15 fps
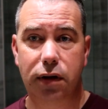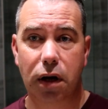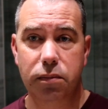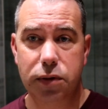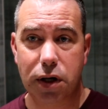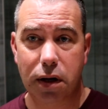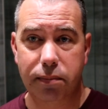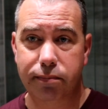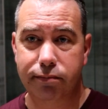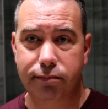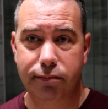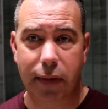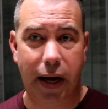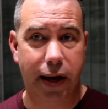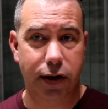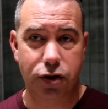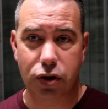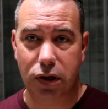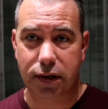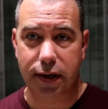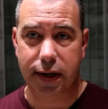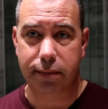Thumbs up, I
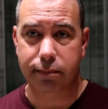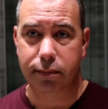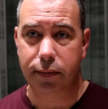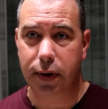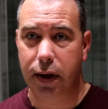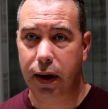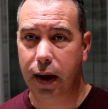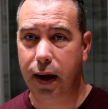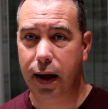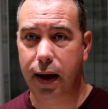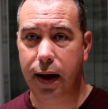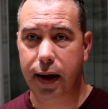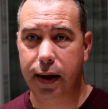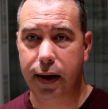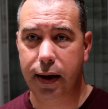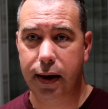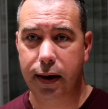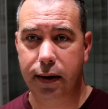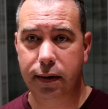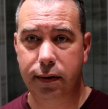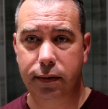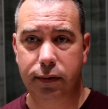enjoy them,
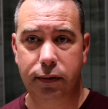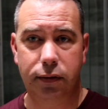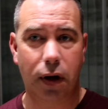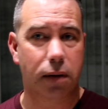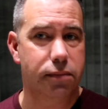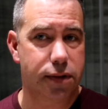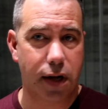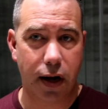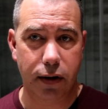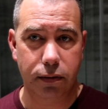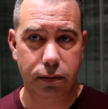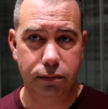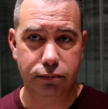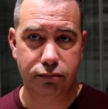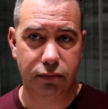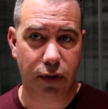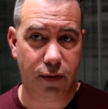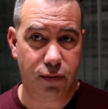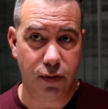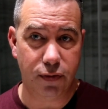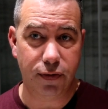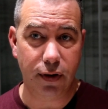and thumbs down
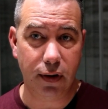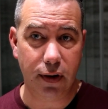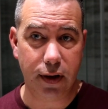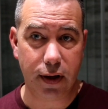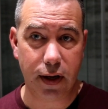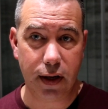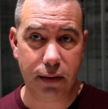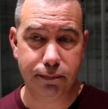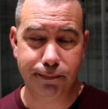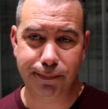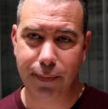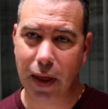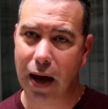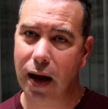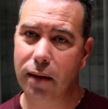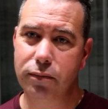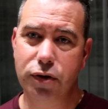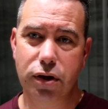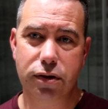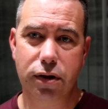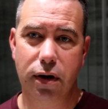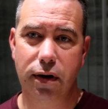if you feel like it. I'm
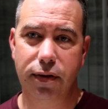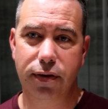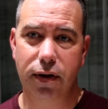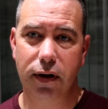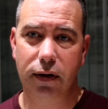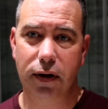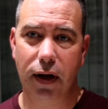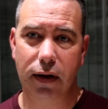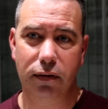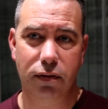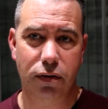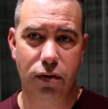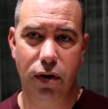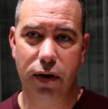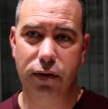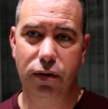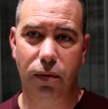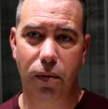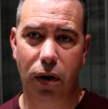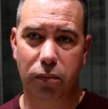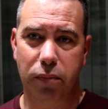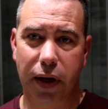just gonna think that you hit the
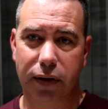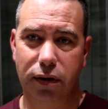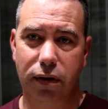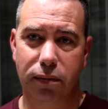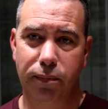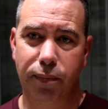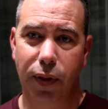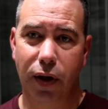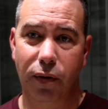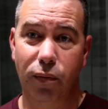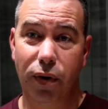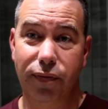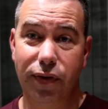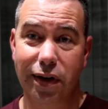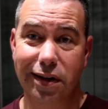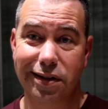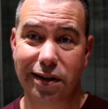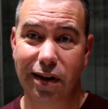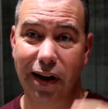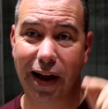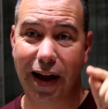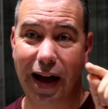wrong button. With
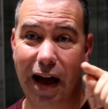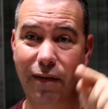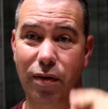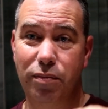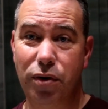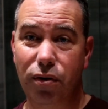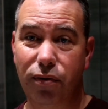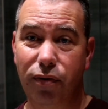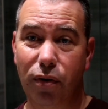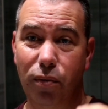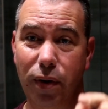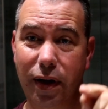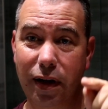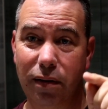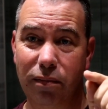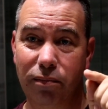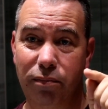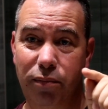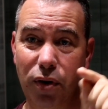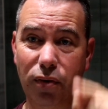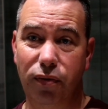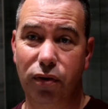this, have a beautiful week,
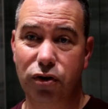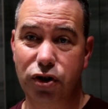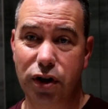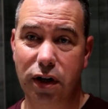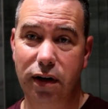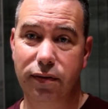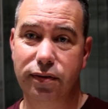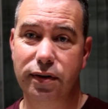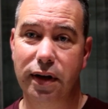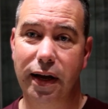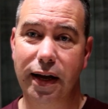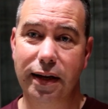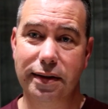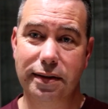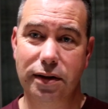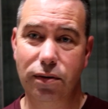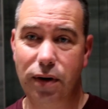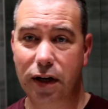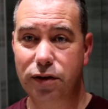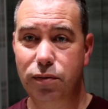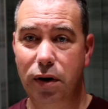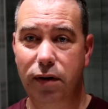beautiful shaves, and see you
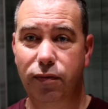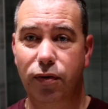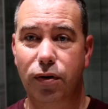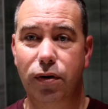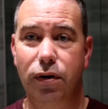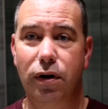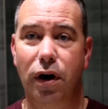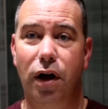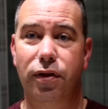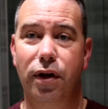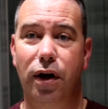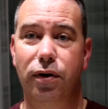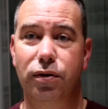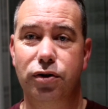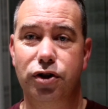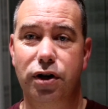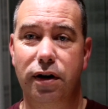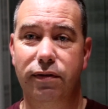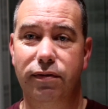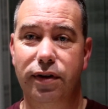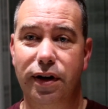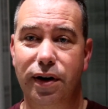next week for another
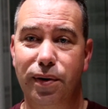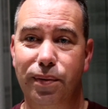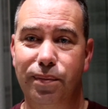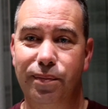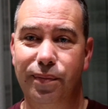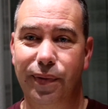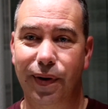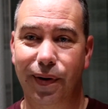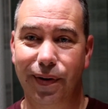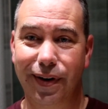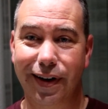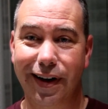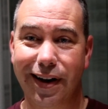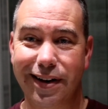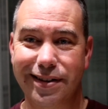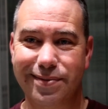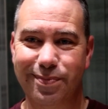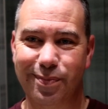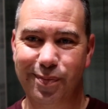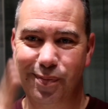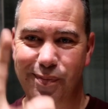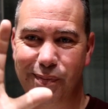shave video. Okay
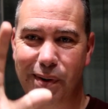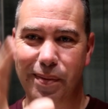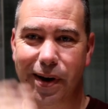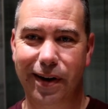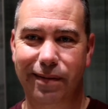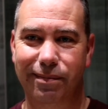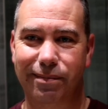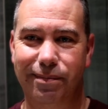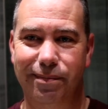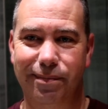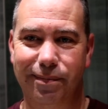guys, bye bye.